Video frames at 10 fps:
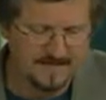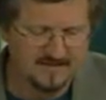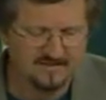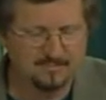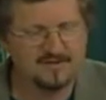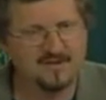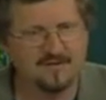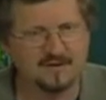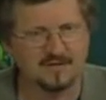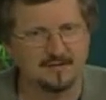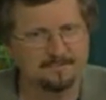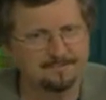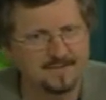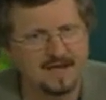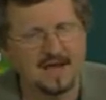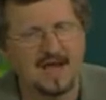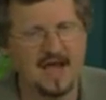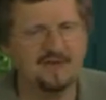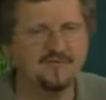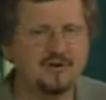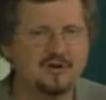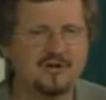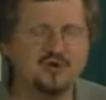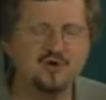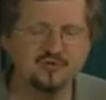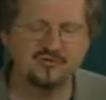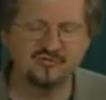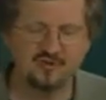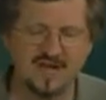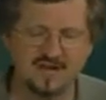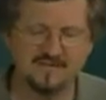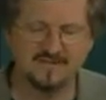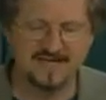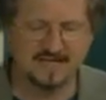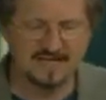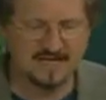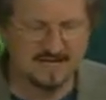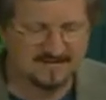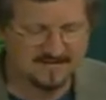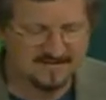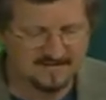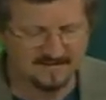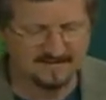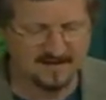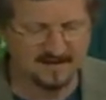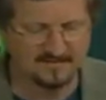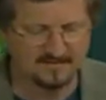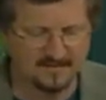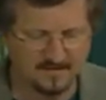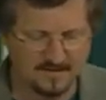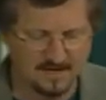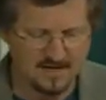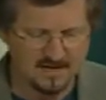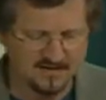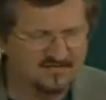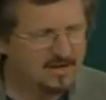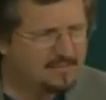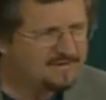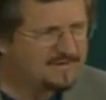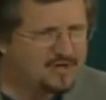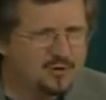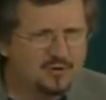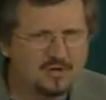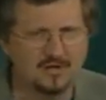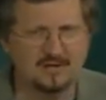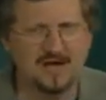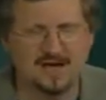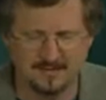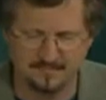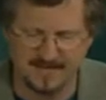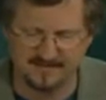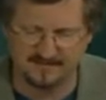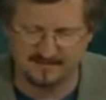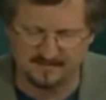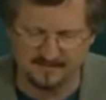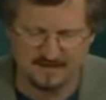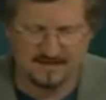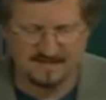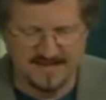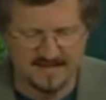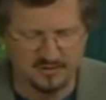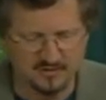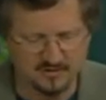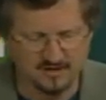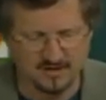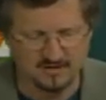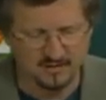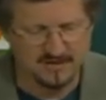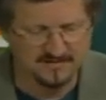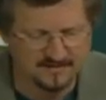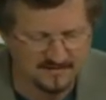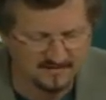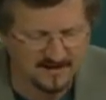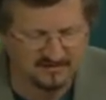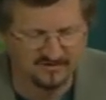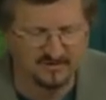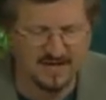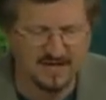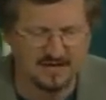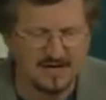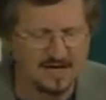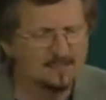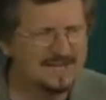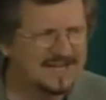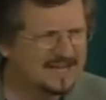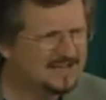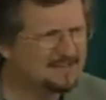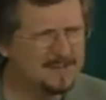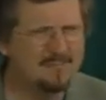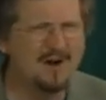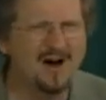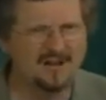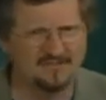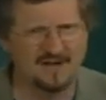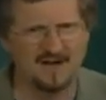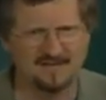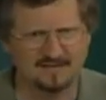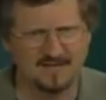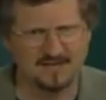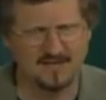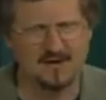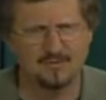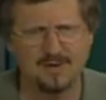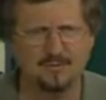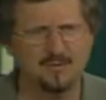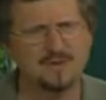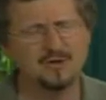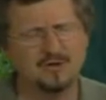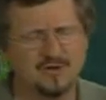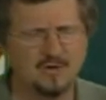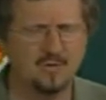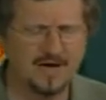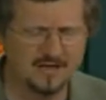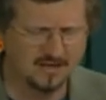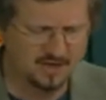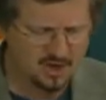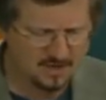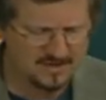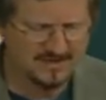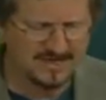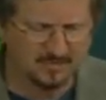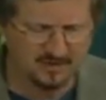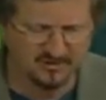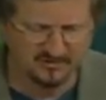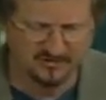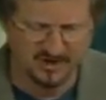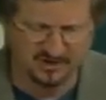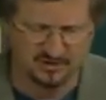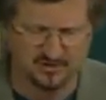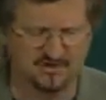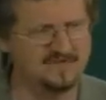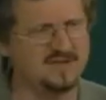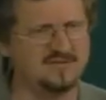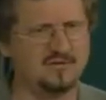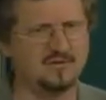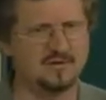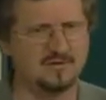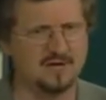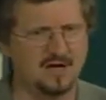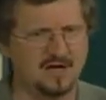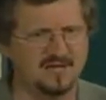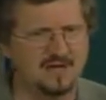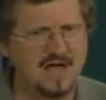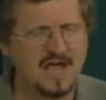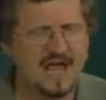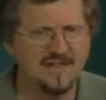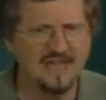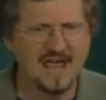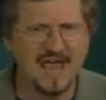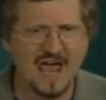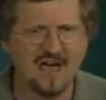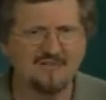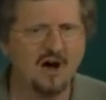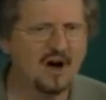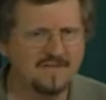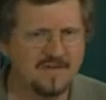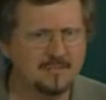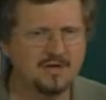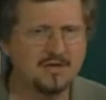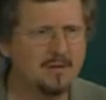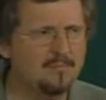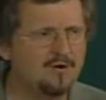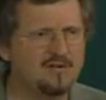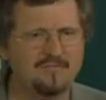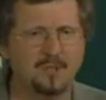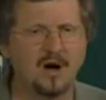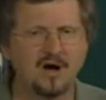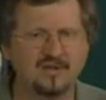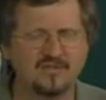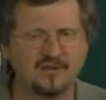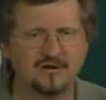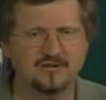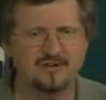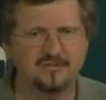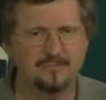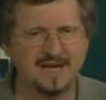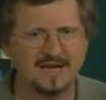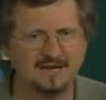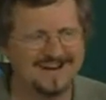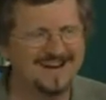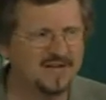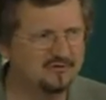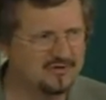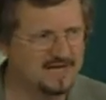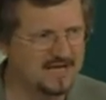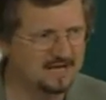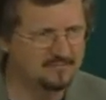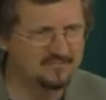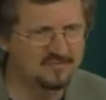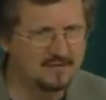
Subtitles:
Specifically, after a new strand of DNA is synthesized, some of the nucleotide bases in that newly synthesized strand begin to be modified slightly. Now remember, we looked a while ago at the chemical structure of these nucleotides, and they have on them a number of bonds that are just made to hydrogen atoms.